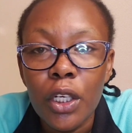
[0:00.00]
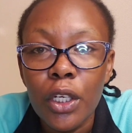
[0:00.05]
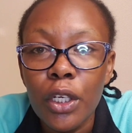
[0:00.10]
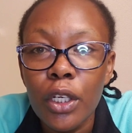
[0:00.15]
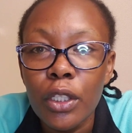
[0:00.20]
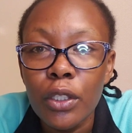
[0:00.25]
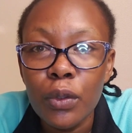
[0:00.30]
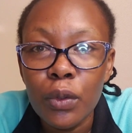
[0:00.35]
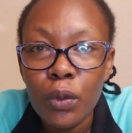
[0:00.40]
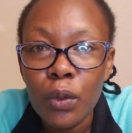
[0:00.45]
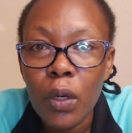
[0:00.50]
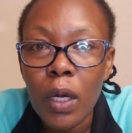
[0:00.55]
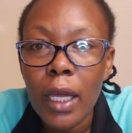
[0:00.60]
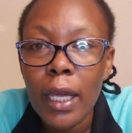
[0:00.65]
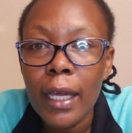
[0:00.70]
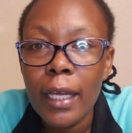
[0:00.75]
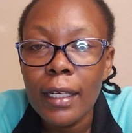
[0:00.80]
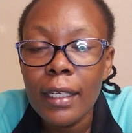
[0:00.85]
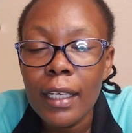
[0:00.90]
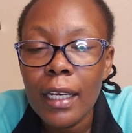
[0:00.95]
Go do your
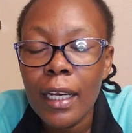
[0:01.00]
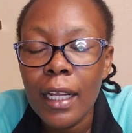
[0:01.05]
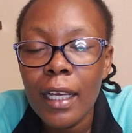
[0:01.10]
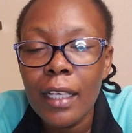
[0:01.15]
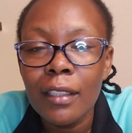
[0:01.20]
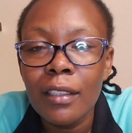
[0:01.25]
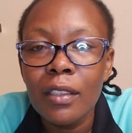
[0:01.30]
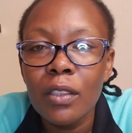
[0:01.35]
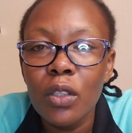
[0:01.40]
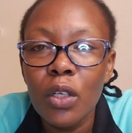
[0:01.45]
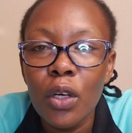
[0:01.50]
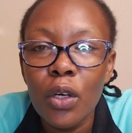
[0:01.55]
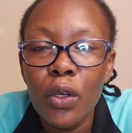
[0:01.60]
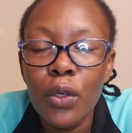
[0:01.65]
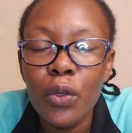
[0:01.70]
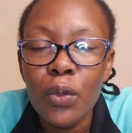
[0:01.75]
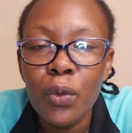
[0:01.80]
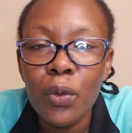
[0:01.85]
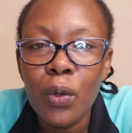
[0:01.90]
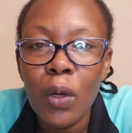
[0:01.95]
NCLEX, go
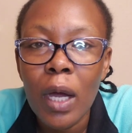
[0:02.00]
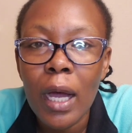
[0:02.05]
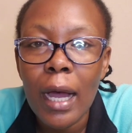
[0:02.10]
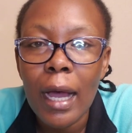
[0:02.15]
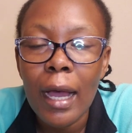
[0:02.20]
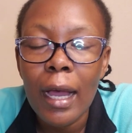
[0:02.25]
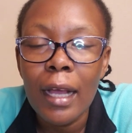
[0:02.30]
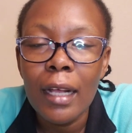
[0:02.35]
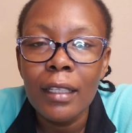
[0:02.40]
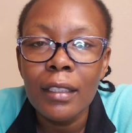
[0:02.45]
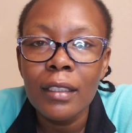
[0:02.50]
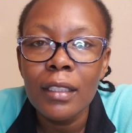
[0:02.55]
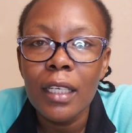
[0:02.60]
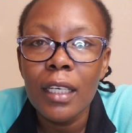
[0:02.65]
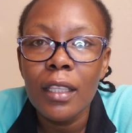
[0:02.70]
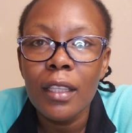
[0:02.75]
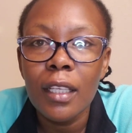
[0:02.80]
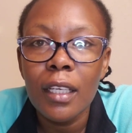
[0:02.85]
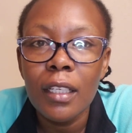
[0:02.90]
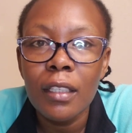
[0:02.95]
do your IELTS,
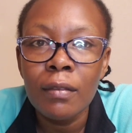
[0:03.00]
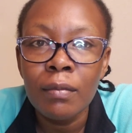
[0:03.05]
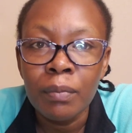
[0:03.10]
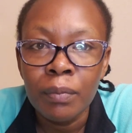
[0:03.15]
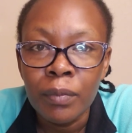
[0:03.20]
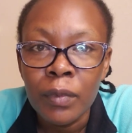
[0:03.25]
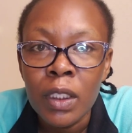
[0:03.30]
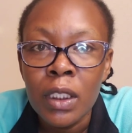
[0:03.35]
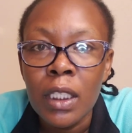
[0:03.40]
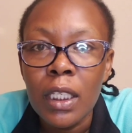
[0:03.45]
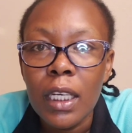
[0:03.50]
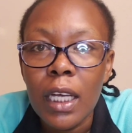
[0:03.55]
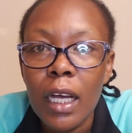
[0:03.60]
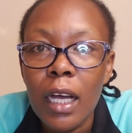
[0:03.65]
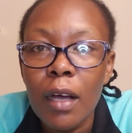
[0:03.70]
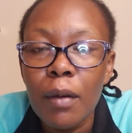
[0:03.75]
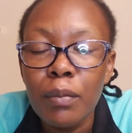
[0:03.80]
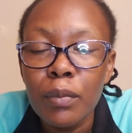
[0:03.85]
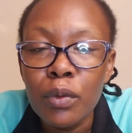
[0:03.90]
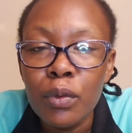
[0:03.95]
and then
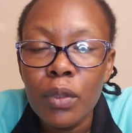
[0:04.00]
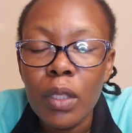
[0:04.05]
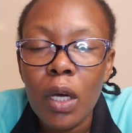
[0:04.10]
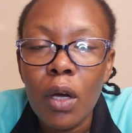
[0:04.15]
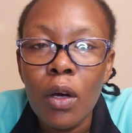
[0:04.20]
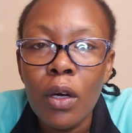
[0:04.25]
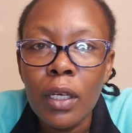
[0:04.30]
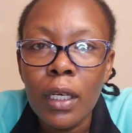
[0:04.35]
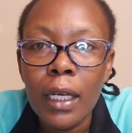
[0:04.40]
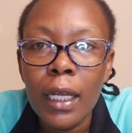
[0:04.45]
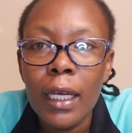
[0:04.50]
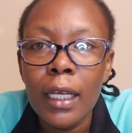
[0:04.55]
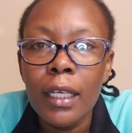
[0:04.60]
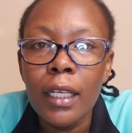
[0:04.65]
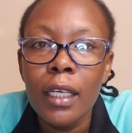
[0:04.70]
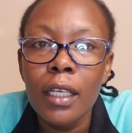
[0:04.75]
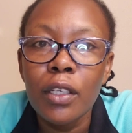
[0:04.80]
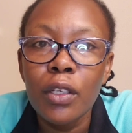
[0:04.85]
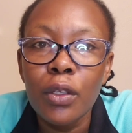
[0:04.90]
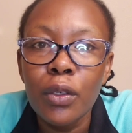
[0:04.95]
come to the
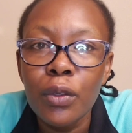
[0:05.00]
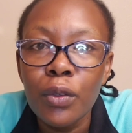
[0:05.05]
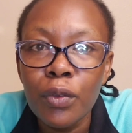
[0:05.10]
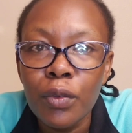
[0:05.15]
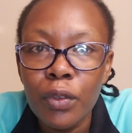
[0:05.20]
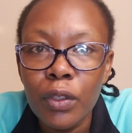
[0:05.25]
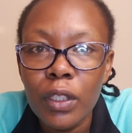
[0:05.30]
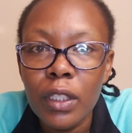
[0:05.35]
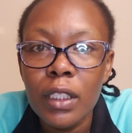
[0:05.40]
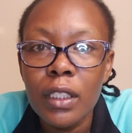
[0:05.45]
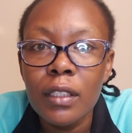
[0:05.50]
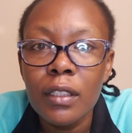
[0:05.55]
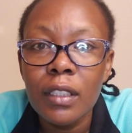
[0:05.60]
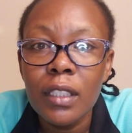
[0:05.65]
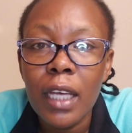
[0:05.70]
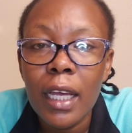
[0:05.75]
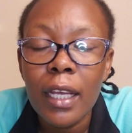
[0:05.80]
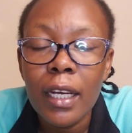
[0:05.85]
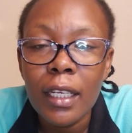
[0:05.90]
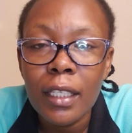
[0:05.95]
online and look for this
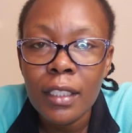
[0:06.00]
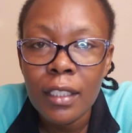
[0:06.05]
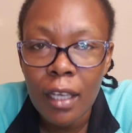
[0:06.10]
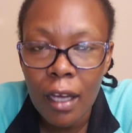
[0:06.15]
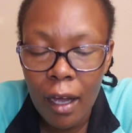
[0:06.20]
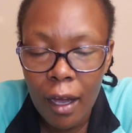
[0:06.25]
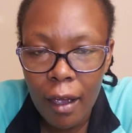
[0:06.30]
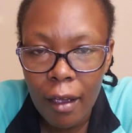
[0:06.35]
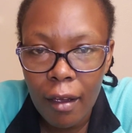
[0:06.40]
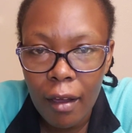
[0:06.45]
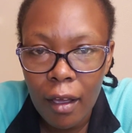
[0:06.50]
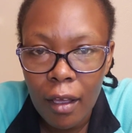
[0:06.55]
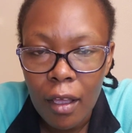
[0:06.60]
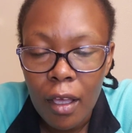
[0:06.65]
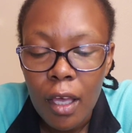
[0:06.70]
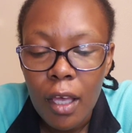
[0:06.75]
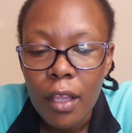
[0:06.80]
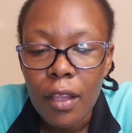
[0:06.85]
direct hire.